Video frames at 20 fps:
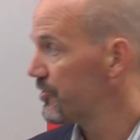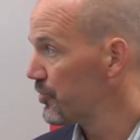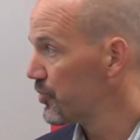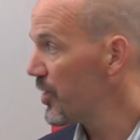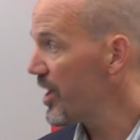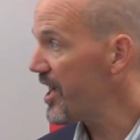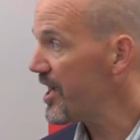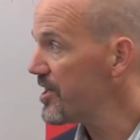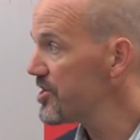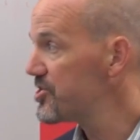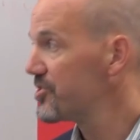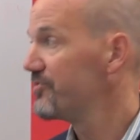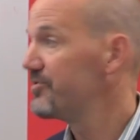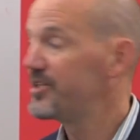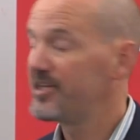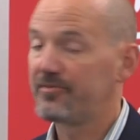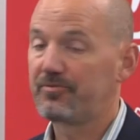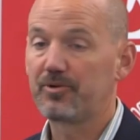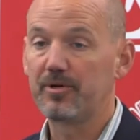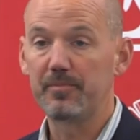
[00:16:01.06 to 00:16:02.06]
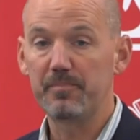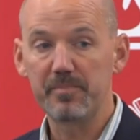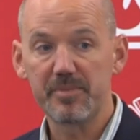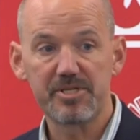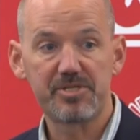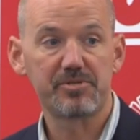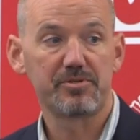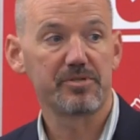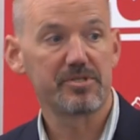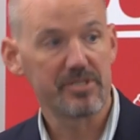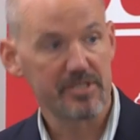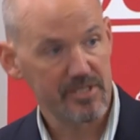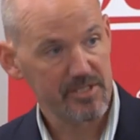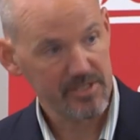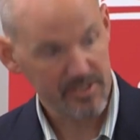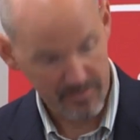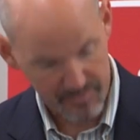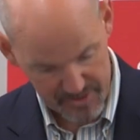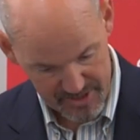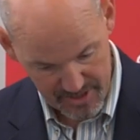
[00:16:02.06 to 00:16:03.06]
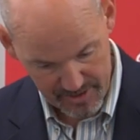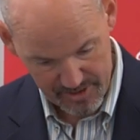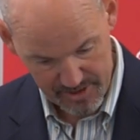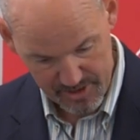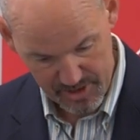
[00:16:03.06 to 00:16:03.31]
range of different missile systems that the